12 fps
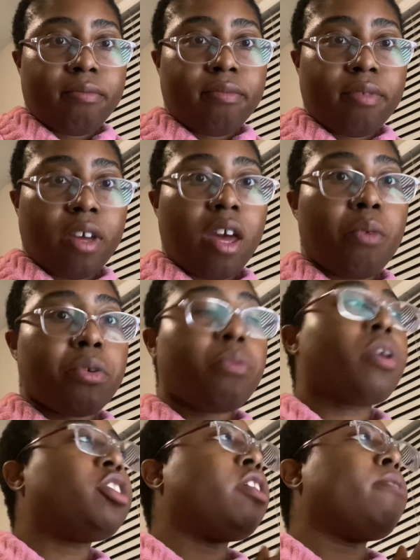okay? When you're
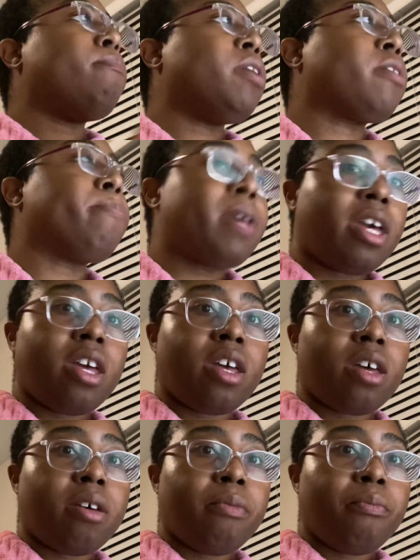watching a
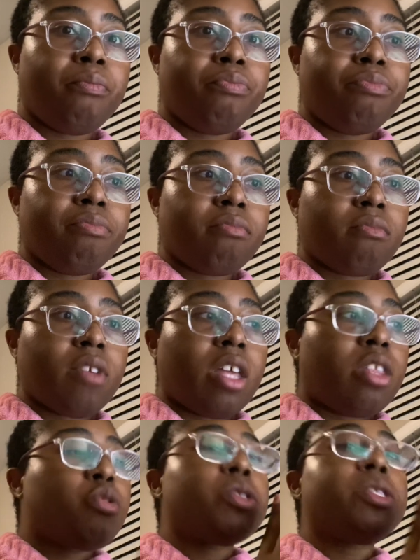mukbang,
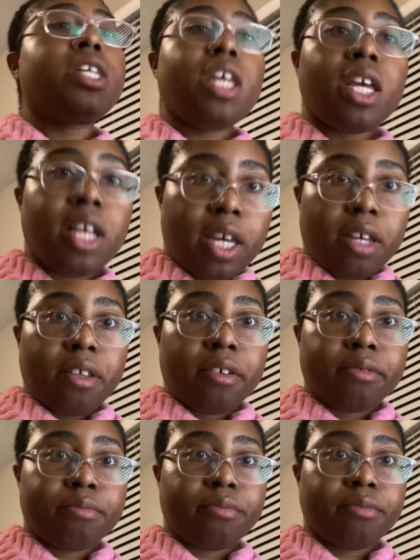they're just
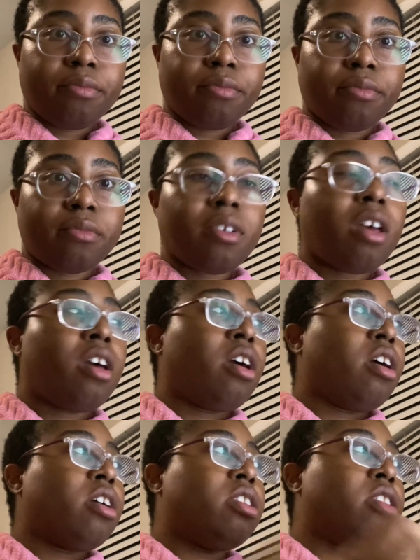eating.
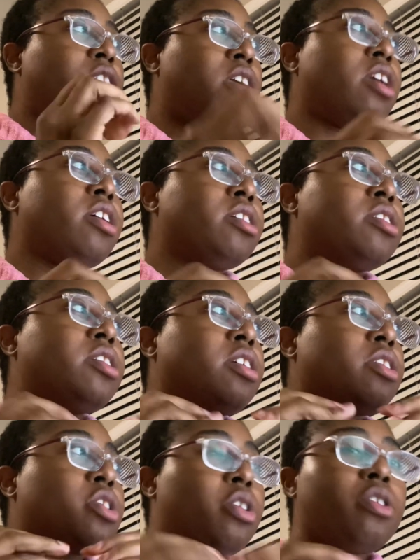These
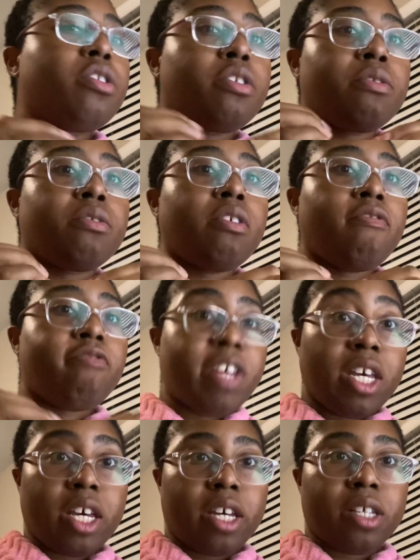certain
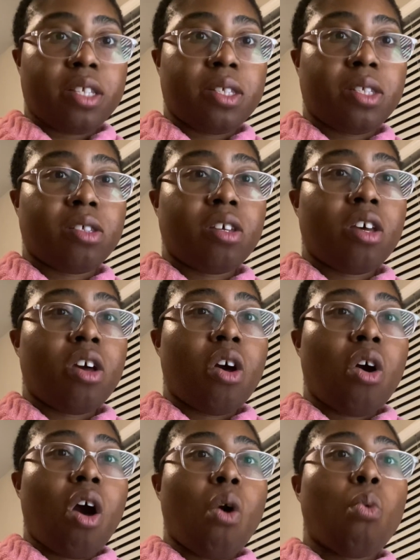vegans
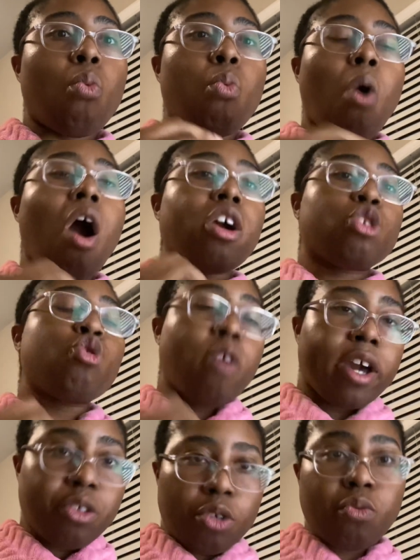are
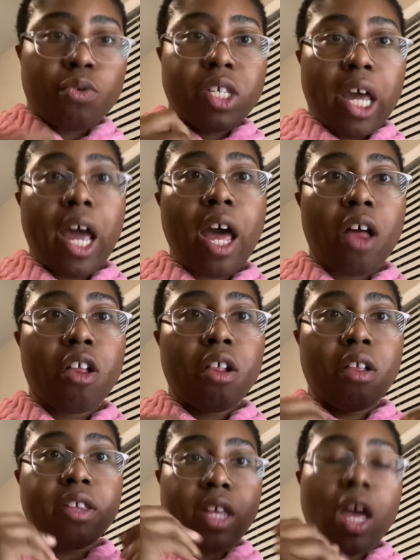trying to
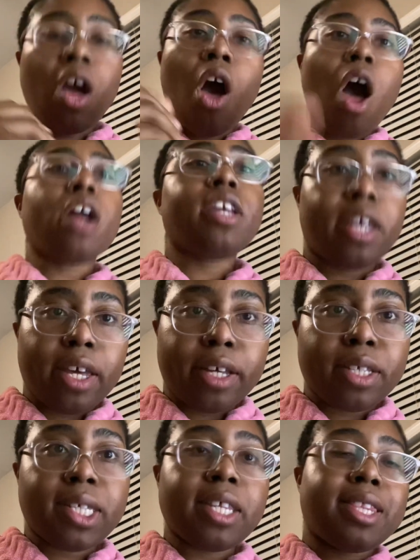tell the
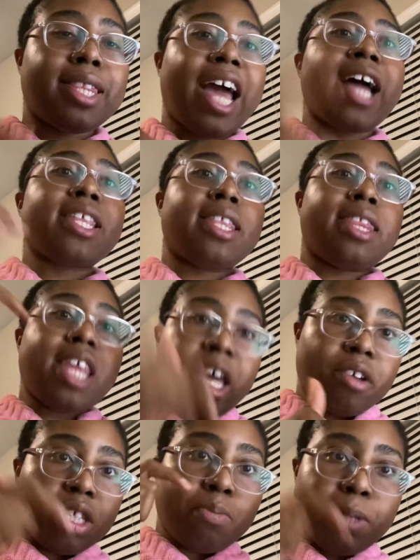audience that
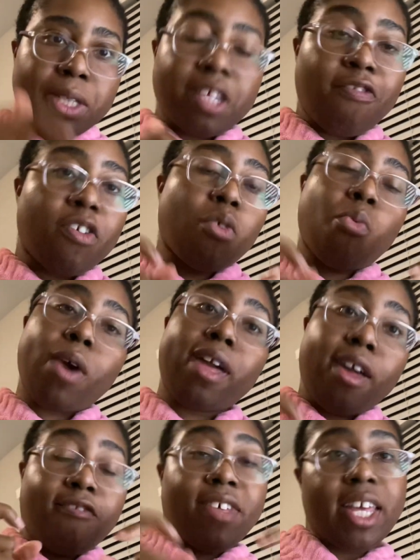their specific way
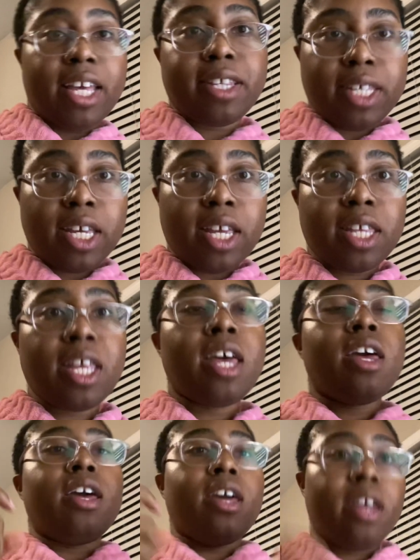of eating
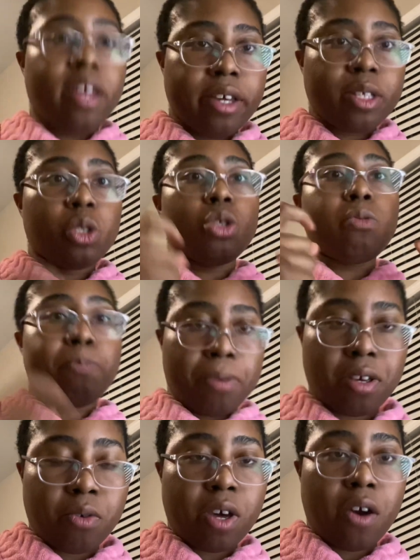is
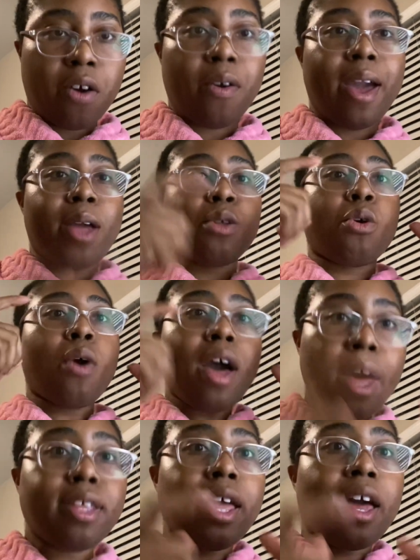superior and you're
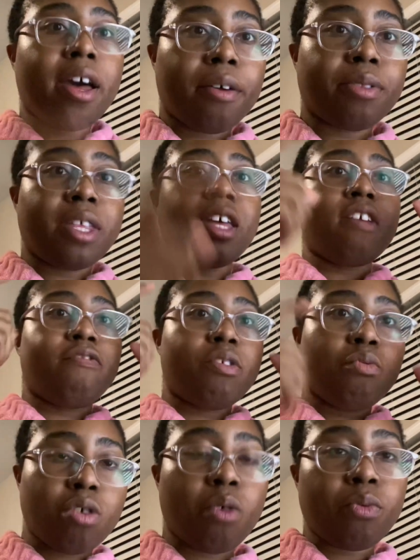unhealthy if
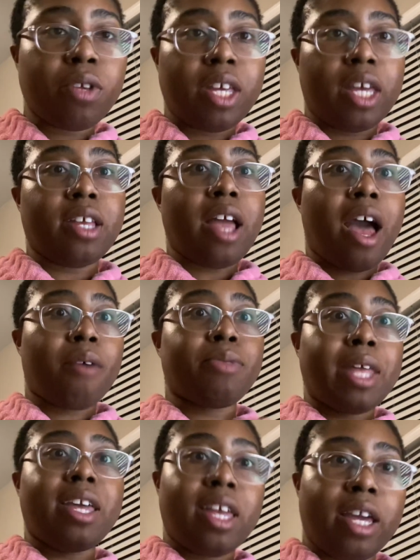you don't eat how
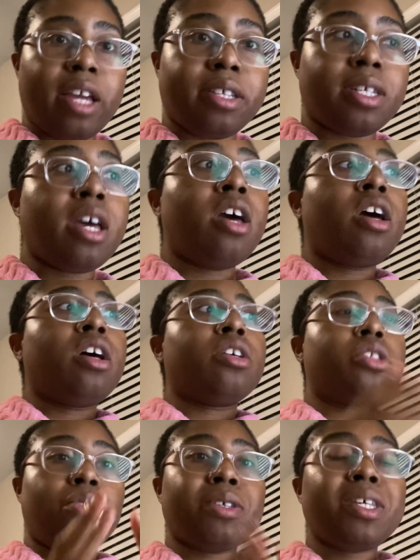they eat.
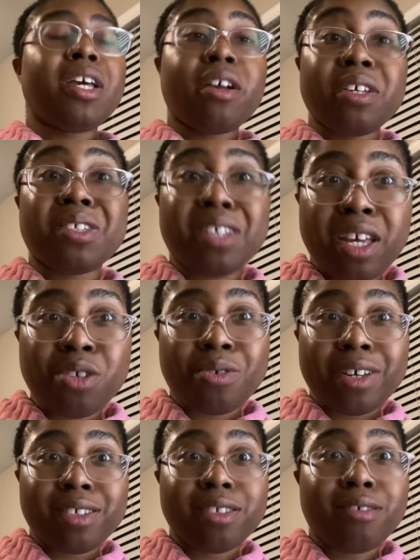So you can see how that's
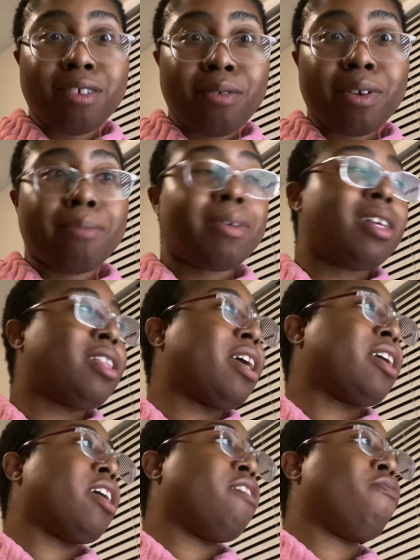dangerous. You know what I mean?
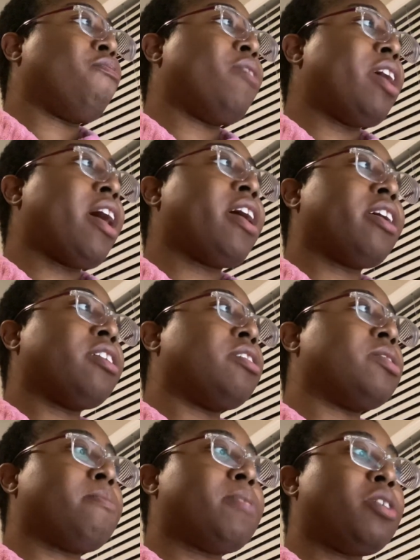Like if we had
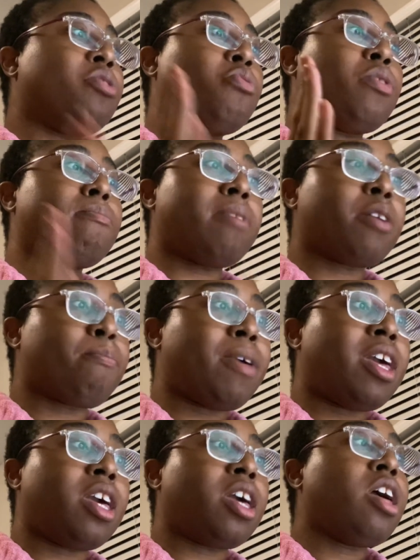somebody doing
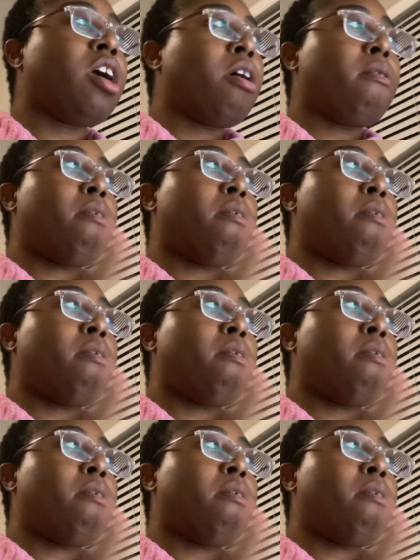mukbang, a